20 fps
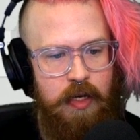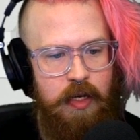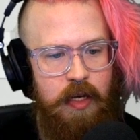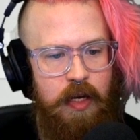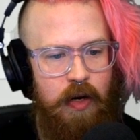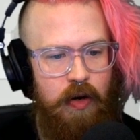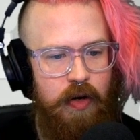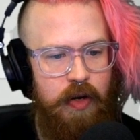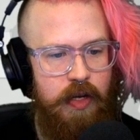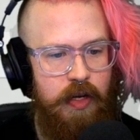
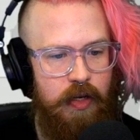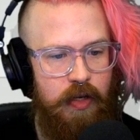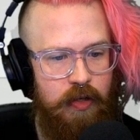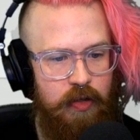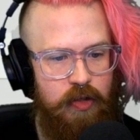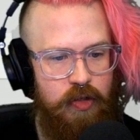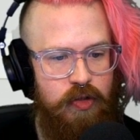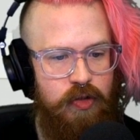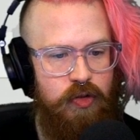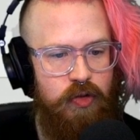
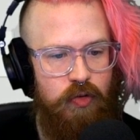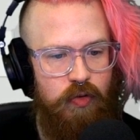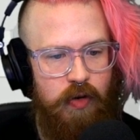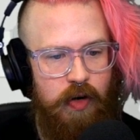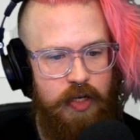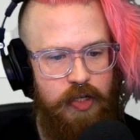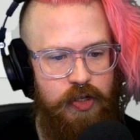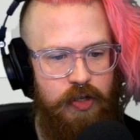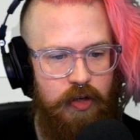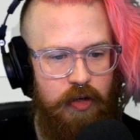carrying
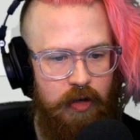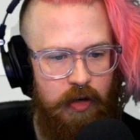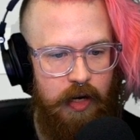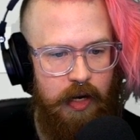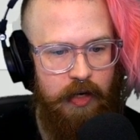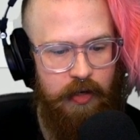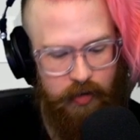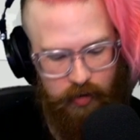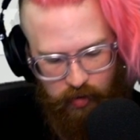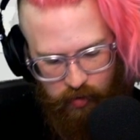treasure
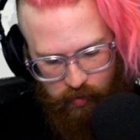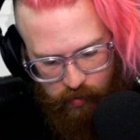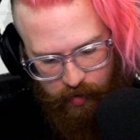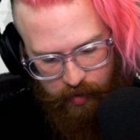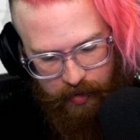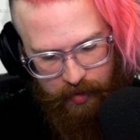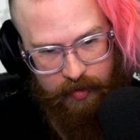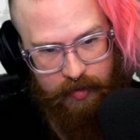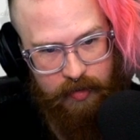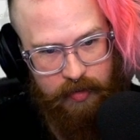and
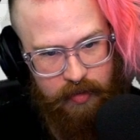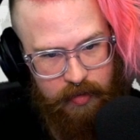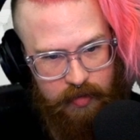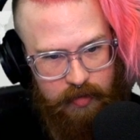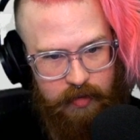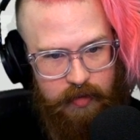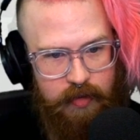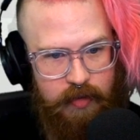coins.